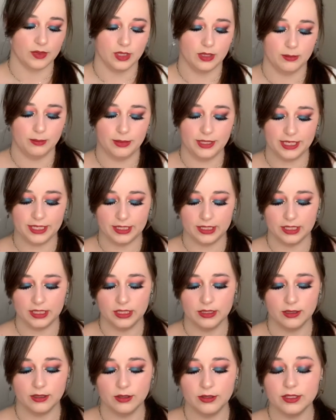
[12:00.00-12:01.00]
but it
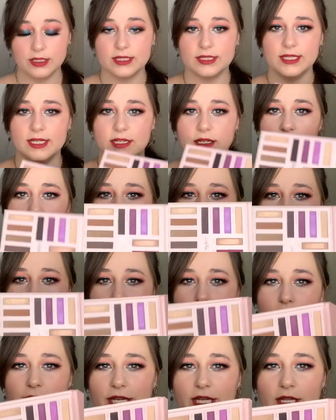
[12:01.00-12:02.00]
looks like a
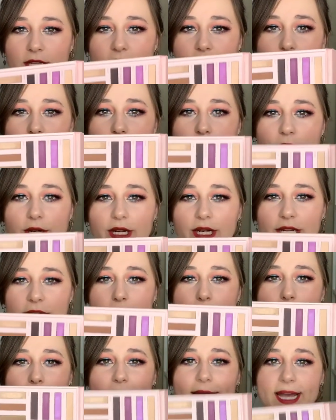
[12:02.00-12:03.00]
really pretty
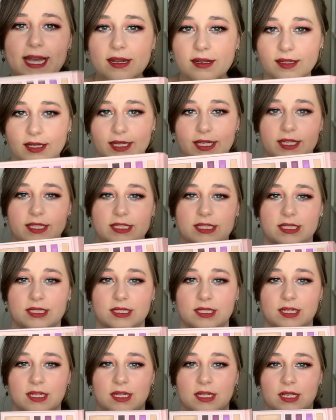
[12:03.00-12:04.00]
palette.
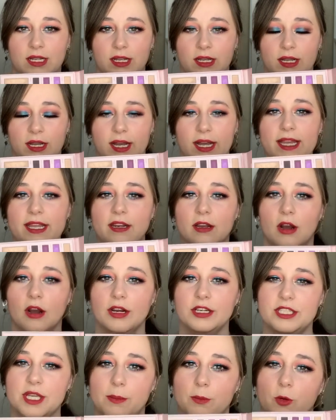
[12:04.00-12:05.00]
I had a hard
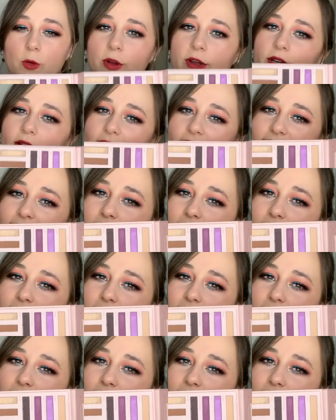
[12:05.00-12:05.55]
time organizing